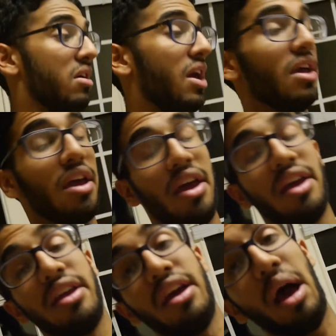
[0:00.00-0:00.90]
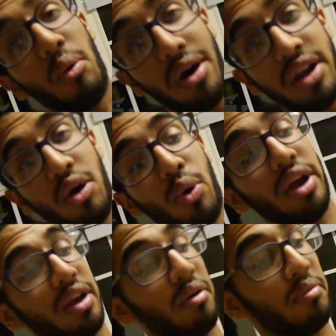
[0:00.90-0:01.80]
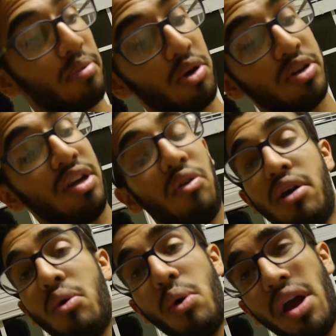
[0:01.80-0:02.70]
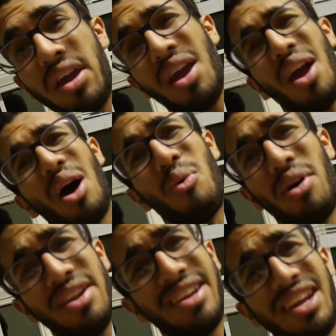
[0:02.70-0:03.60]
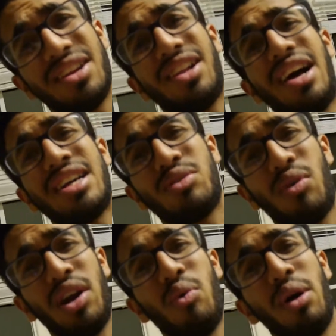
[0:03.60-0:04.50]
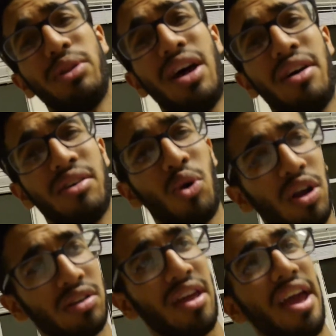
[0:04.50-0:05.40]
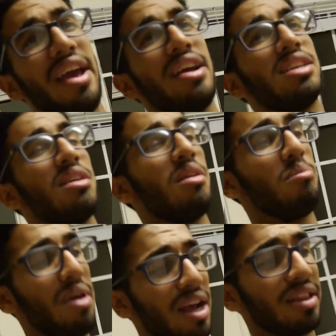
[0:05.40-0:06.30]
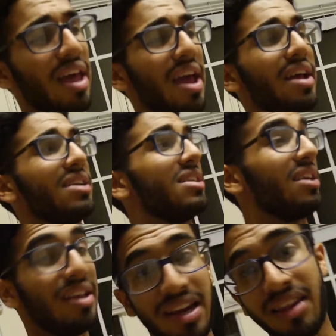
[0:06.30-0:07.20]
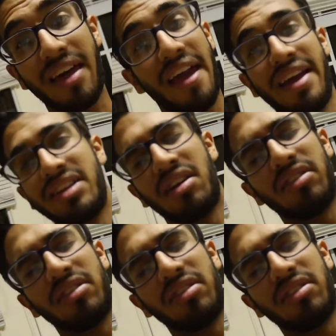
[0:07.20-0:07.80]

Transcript: Hey, hey, I wanted quick protein right away. I wanted to get to class right away without cooking the egg making the eggs, eating the eggs.